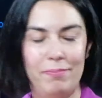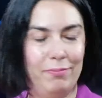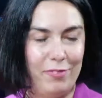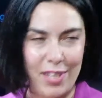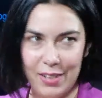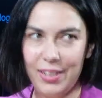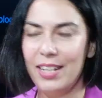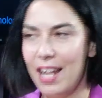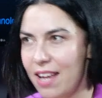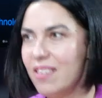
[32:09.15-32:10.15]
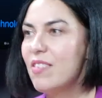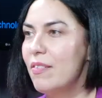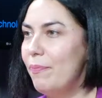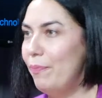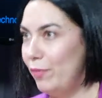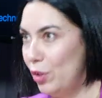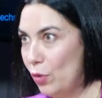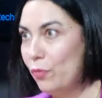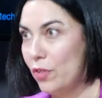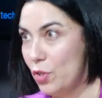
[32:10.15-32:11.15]
very nice
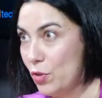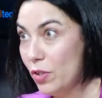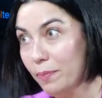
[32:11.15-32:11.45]
new feature.